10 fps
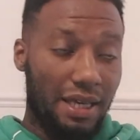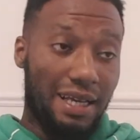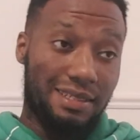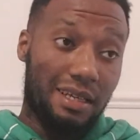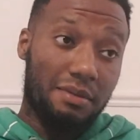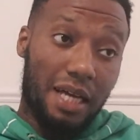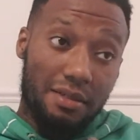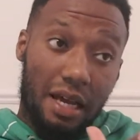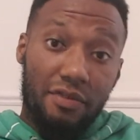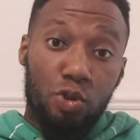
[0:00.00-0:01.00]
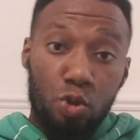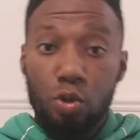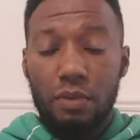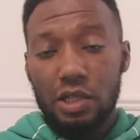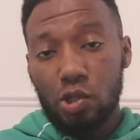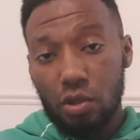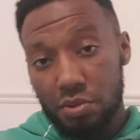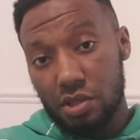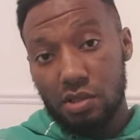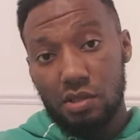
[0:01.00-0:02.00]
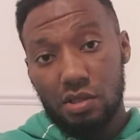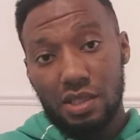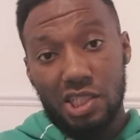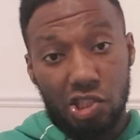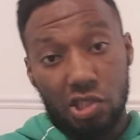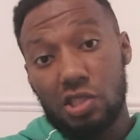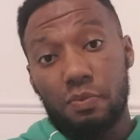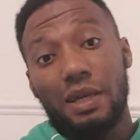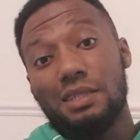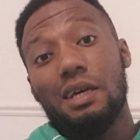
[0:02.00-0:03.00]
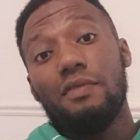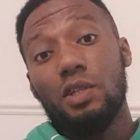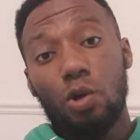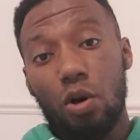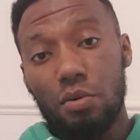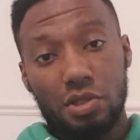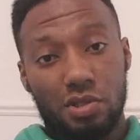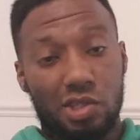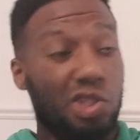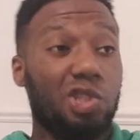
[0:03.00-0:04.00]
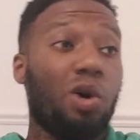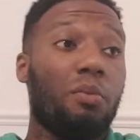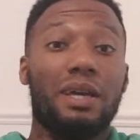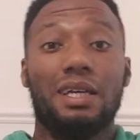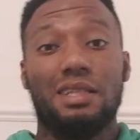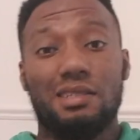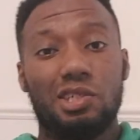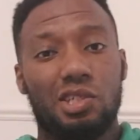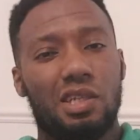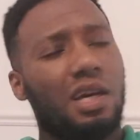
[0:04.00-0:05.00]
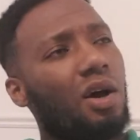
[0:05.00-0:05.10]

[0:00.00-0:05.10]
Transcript: And sometimes having too much options is just as bad as having no options because you don't make a decision.